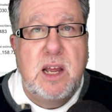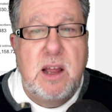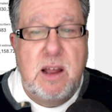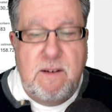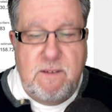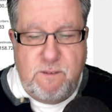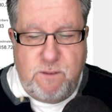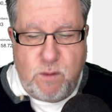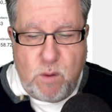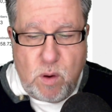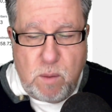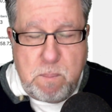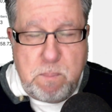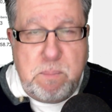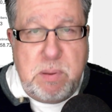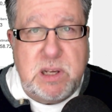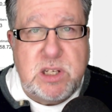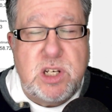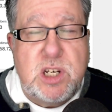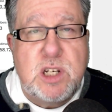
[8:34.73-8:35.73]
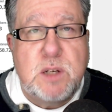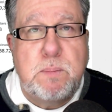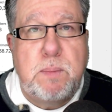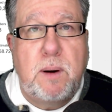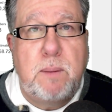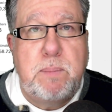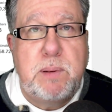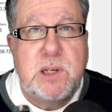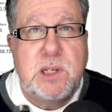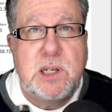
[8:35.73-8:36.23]
for business
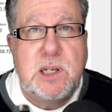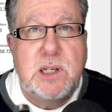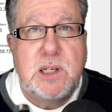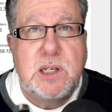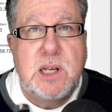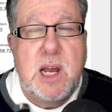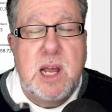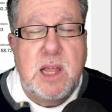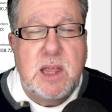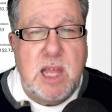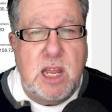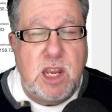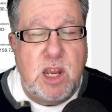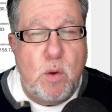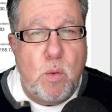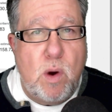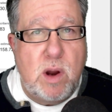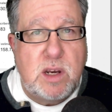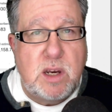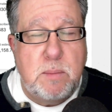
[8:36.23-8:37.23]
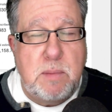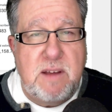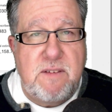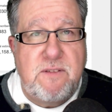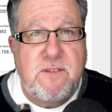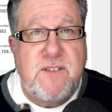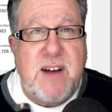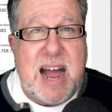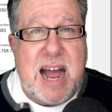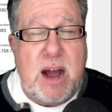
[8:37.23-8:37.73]
purposes that you want to be
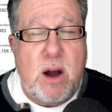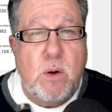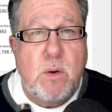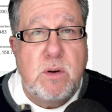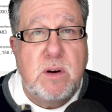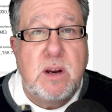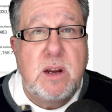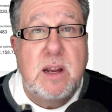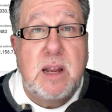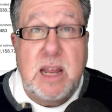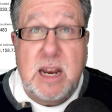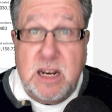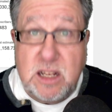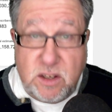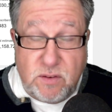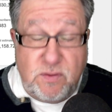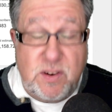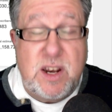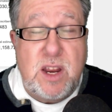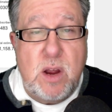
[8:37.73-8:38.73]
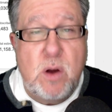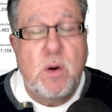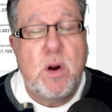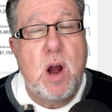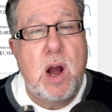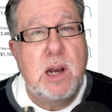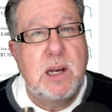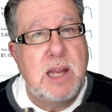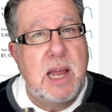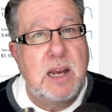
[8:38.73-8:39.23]
found, and it's video
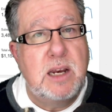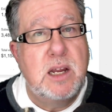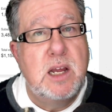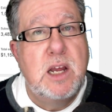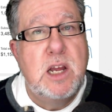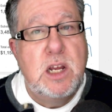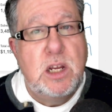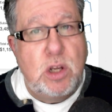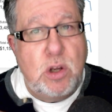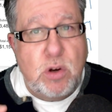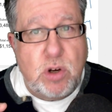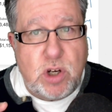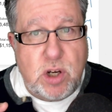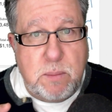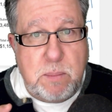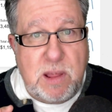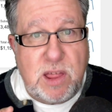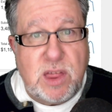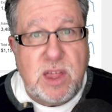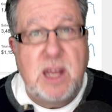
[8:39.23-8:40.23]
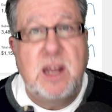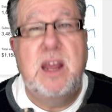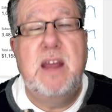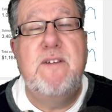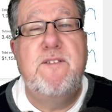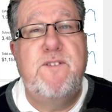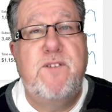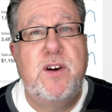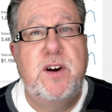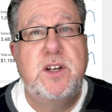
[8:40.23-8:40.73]
content, you should be thinking
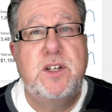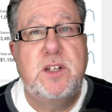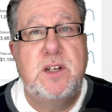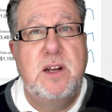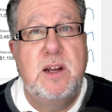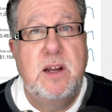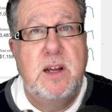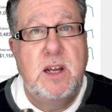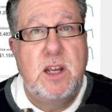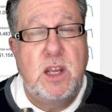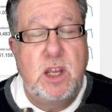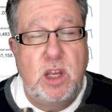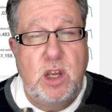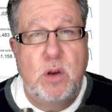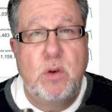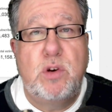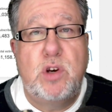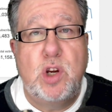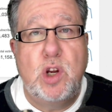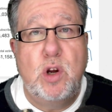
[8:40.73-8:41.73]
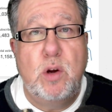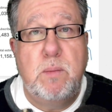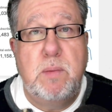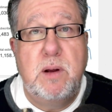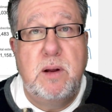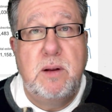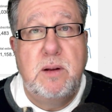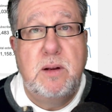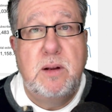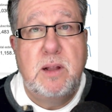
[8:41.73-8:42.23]
first, YouTube.
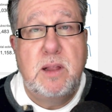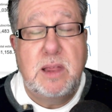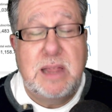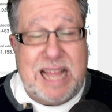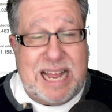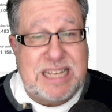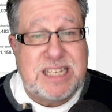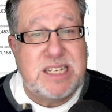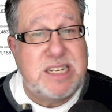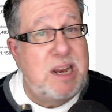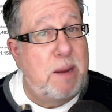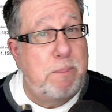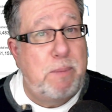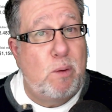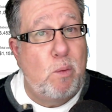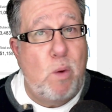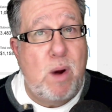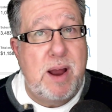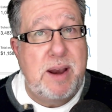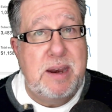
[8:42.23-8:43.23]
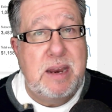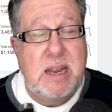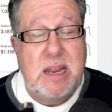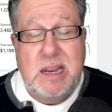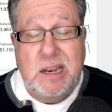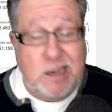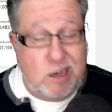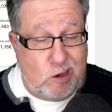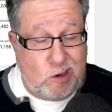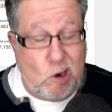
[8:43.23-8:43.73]
That's number one.
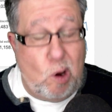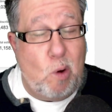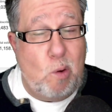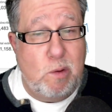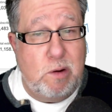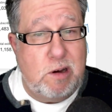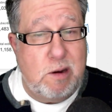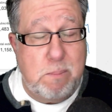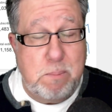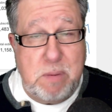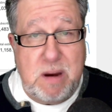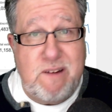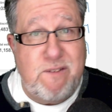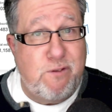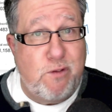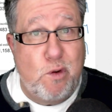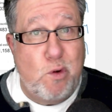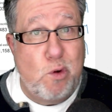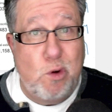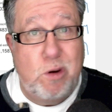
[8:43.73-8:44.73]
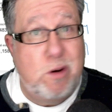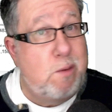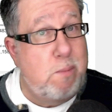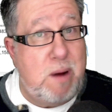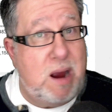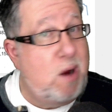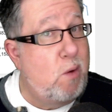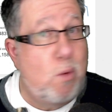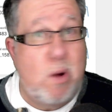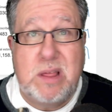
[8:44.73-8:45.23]
Don't be fooled
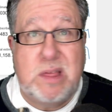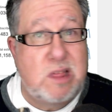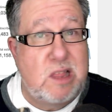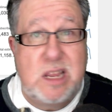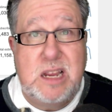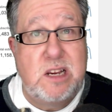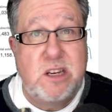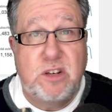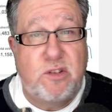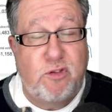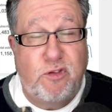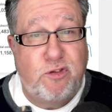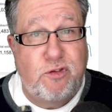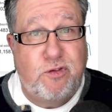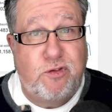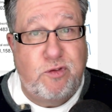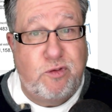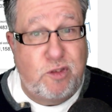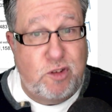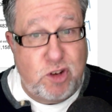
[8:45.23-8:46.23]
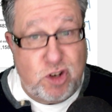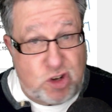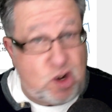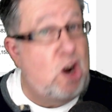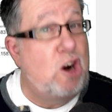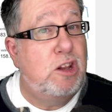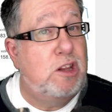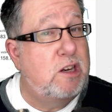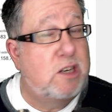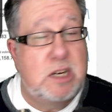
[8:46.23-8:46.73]
by what these
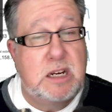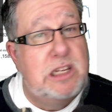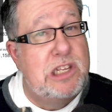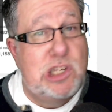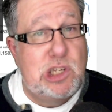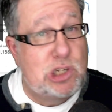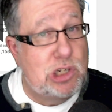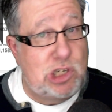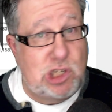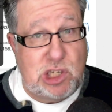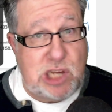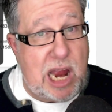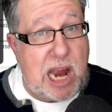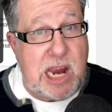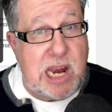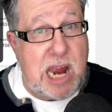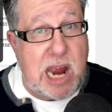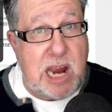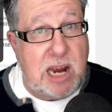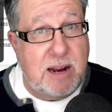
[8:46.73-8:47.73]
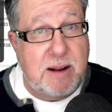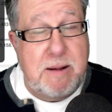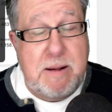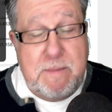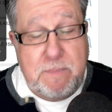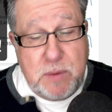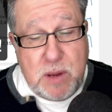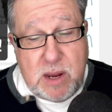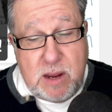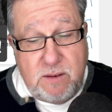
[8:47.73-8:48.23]
charlatans are saying.
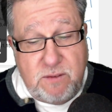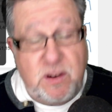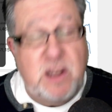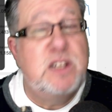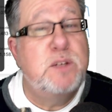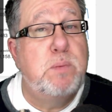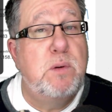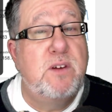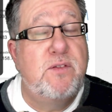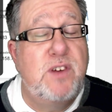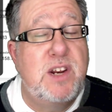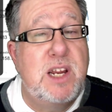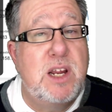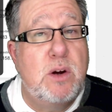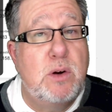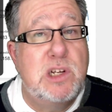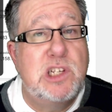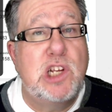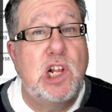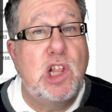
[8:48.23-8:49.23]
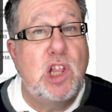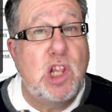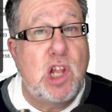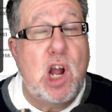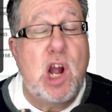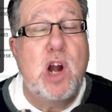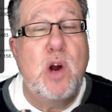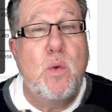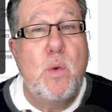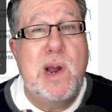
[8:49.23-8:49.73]
Facebook video is a
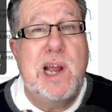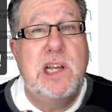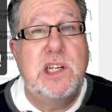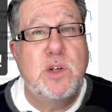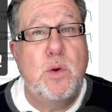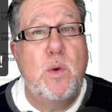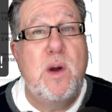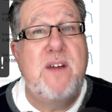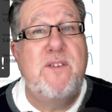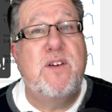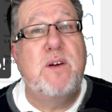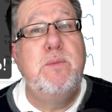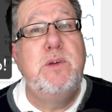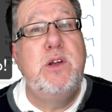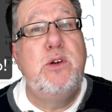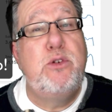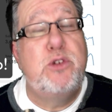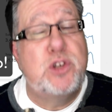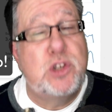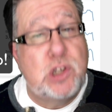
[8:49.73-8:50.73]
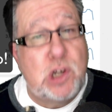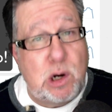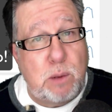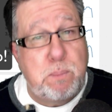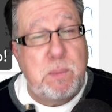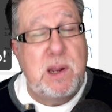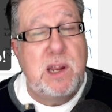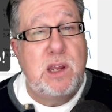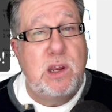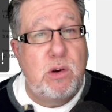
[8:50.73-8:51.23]
long ways away from
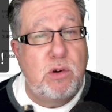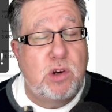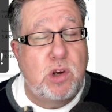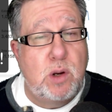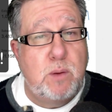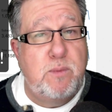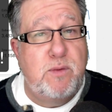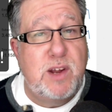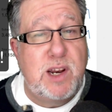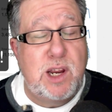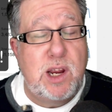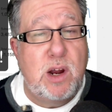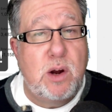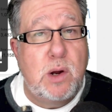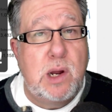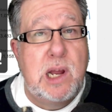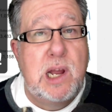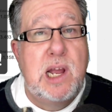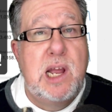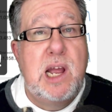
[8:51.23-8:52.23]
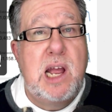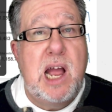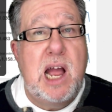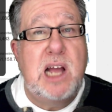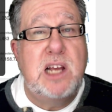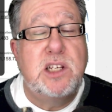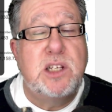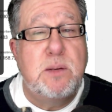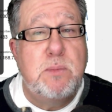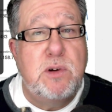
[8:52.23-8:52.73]
usurping YouTube video
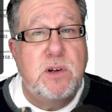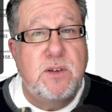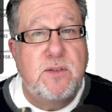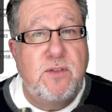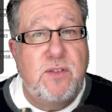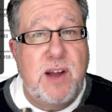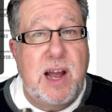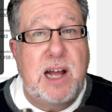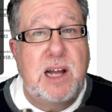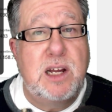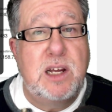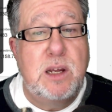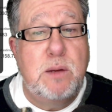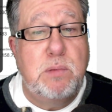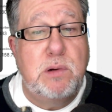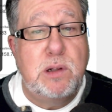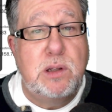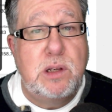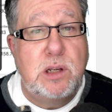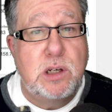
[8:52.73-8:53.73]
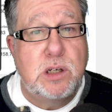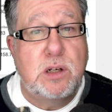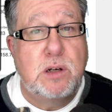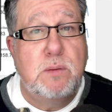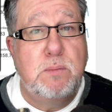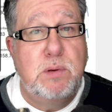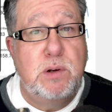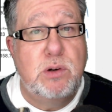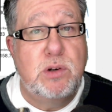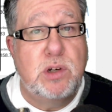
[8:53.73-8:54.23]
as the most valuable
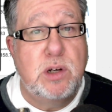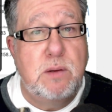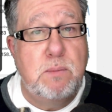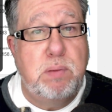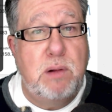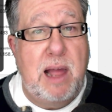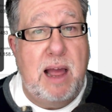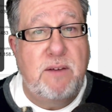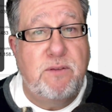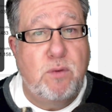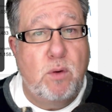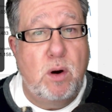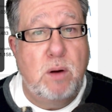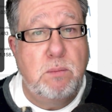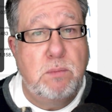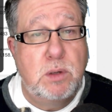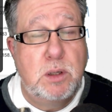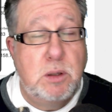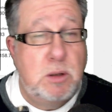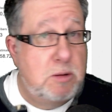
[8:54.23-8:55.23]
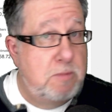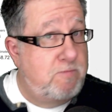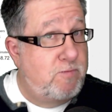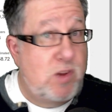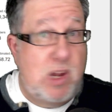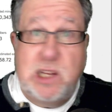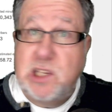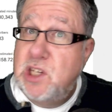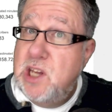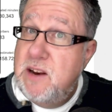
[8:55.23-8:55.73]
distribution platform.
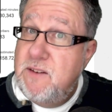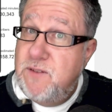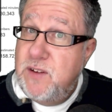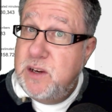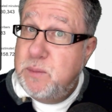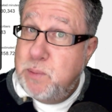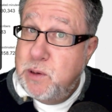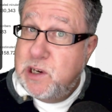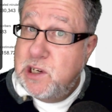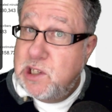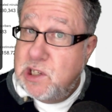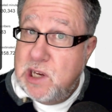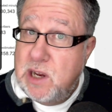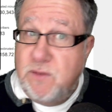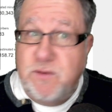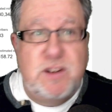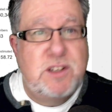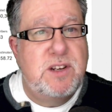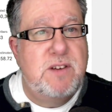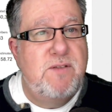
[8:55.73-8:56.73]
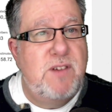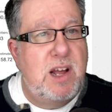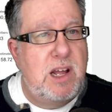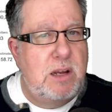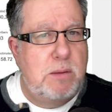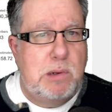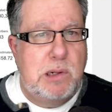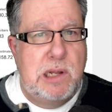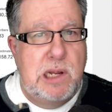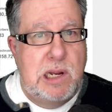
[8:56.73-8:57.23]
Not saying Facebook itself isn't
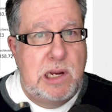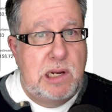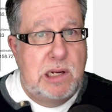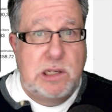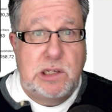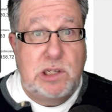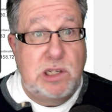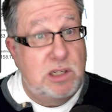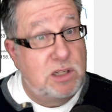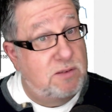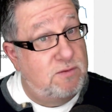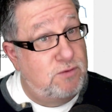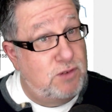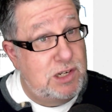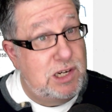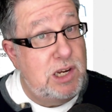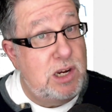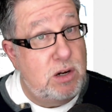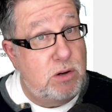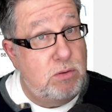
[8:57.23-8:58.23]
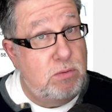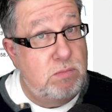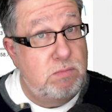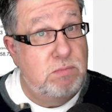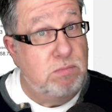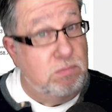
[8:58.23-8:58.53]
valuable. It's just video.